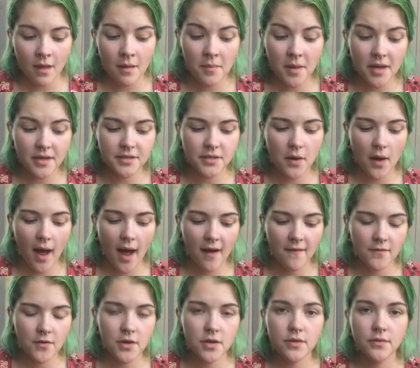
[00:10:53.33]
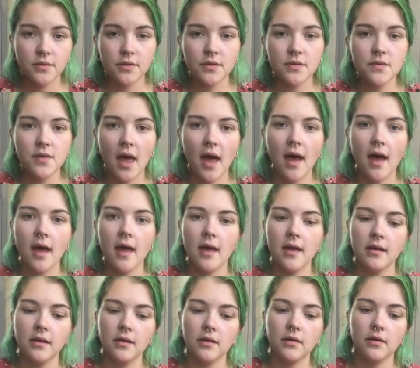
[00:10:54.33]
Yeah, so after you do that,
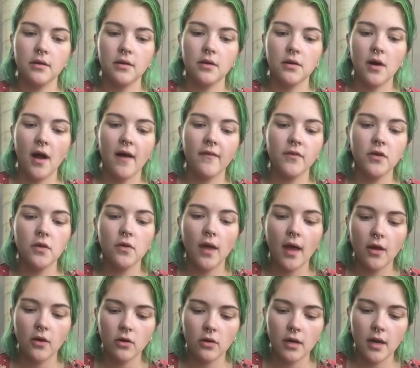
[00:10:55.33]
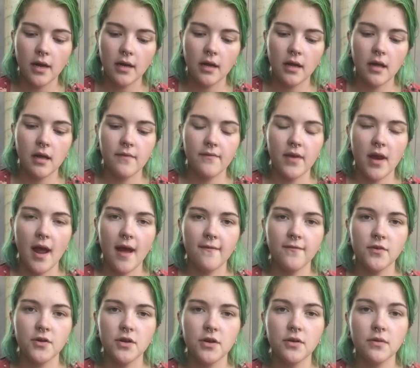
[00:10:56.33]
and after you get creative, and
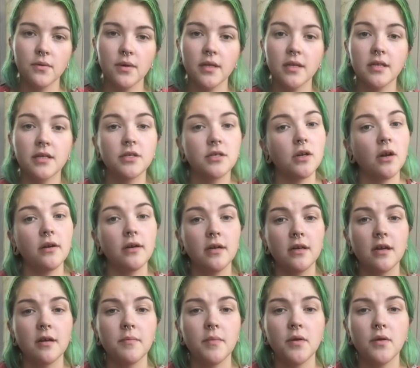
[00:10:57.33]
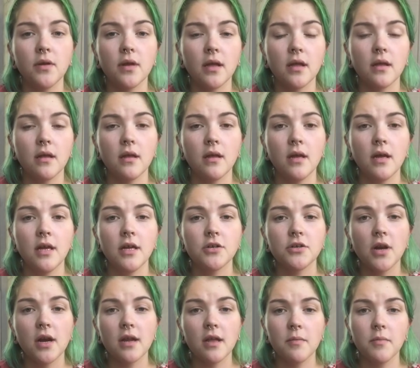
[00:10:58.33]
after you're really starting to
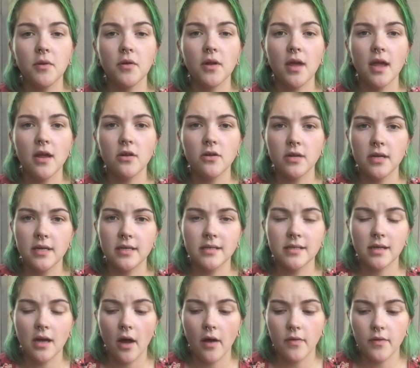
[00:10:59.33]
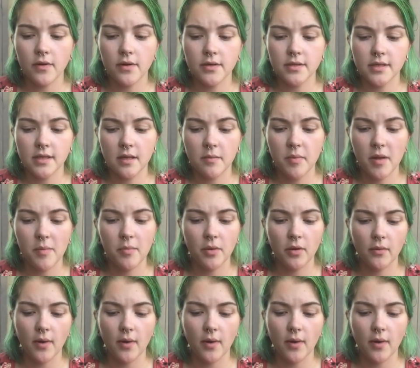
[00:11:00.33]
try to communicate your needs to others and the people